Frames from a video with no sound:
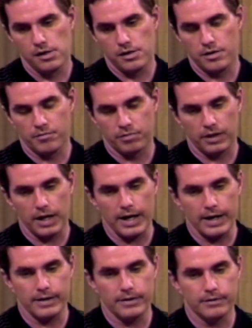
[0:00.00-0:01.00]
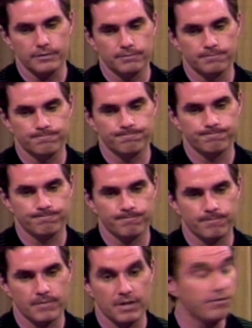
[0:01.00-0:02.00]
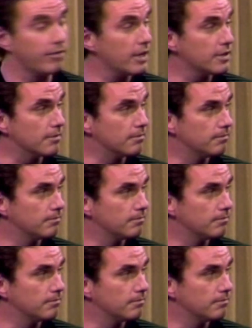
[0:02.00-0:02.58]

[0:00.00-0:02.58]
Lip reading: implied and face them.